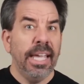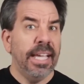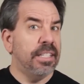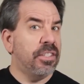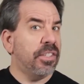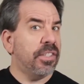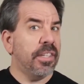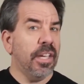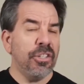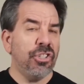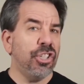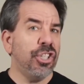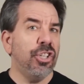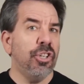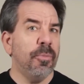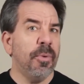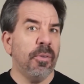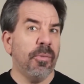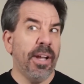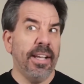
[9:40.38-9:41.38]
It's such a
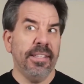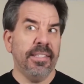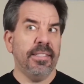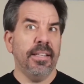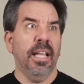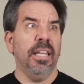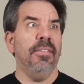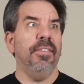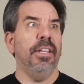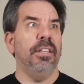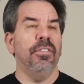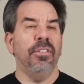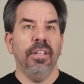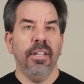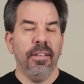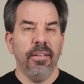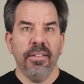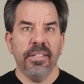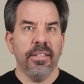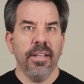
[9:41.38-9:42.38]
human right. It's not even
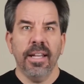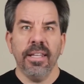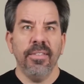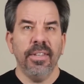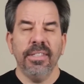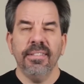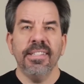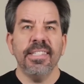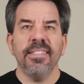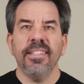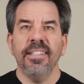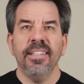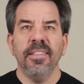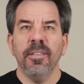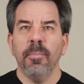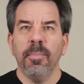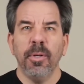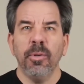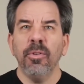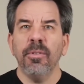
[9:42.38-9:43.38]
it's not even listed in
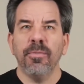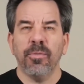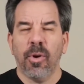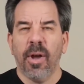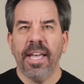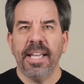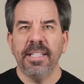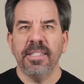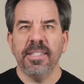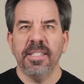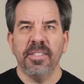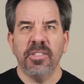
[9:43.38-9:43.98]
the Bill of Rights.